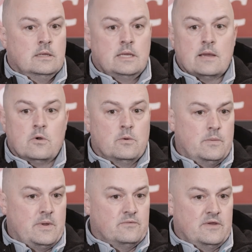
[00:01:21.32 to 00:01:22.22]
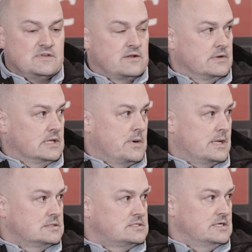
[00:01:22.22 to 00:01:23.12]
Yeah, well, we've done really
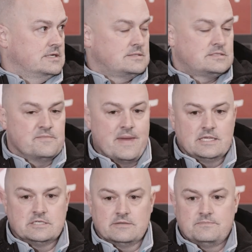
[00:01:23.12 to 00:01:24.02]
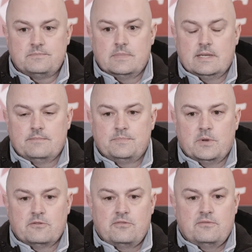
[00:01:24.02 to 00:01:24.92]
well to manage it,
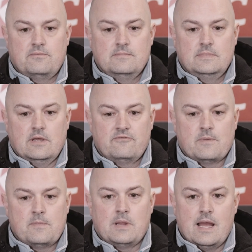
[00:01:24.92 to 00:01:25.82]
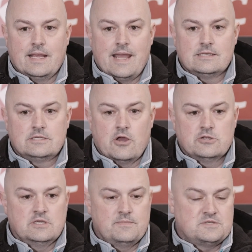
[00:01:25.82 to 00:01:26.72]
both from a playing and
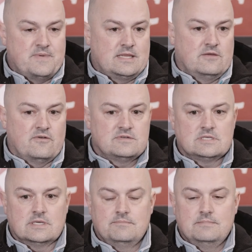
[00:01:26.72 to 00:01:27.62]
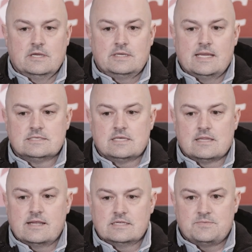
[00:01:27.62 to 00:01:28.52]
coaching perspective. Obviously, Ken's the
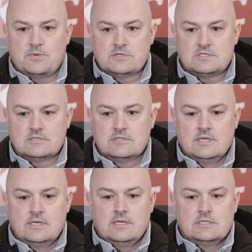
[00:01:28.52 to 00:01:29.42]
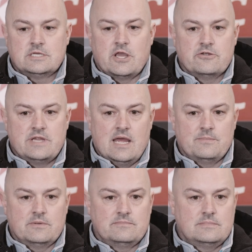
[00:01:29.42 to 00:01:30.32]
latest person to go down,
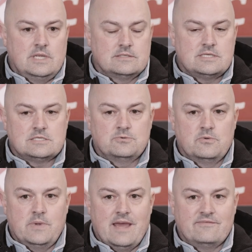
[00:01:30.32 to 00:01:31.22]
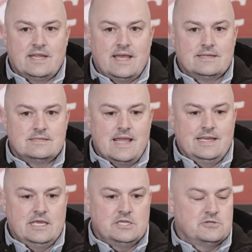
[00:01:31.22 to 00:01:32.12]
but touch wood, we haven't had
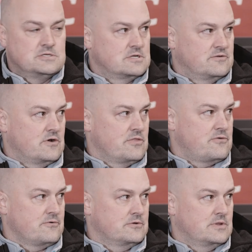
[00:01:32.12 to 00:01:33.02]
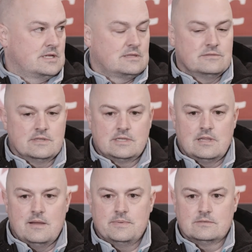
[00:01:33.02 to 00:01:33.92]
any issues that have gone through the
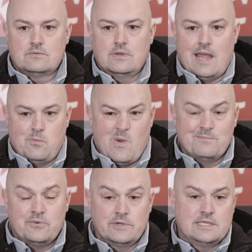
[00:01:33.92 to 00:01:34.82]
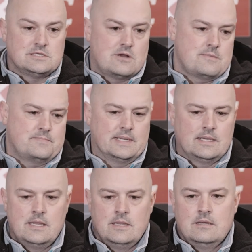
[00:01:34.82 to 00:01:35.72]
club at one point in time,
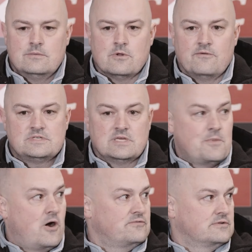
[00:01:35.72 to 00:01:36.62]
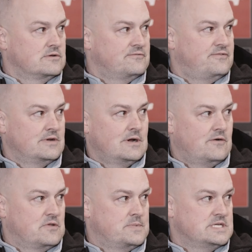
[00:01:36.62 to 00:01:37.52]
but we're obviously mindful
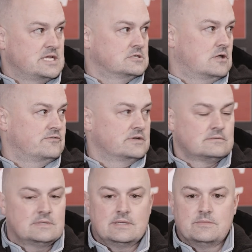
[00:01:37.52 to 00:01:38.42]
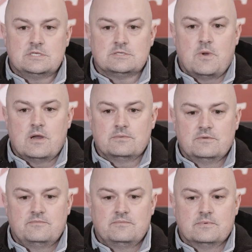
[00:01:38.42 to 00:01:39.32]
of the potential of it, which is why
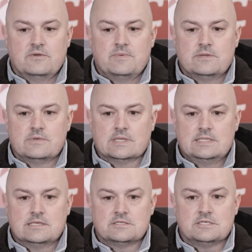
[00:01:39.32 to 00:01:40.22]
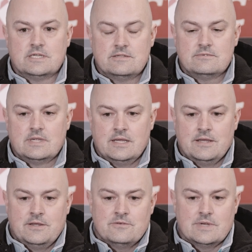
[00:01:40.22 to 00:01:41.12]
we've been really diligent in
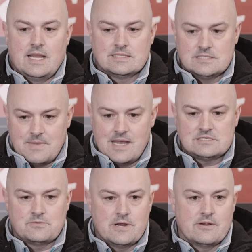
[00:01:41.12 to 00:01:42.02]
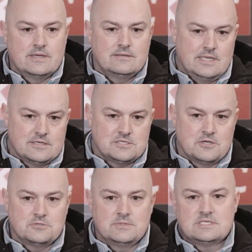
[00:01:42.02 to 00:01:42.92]
regard to mask wearing,
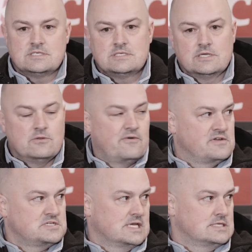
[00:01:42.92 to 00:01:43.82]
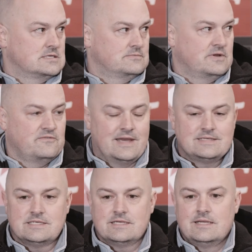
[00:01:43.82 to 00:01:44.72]
social distancing, all of those things that we've
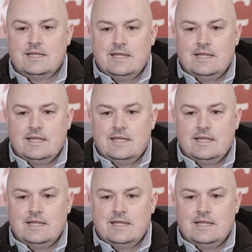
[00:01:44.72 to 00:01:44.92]
had to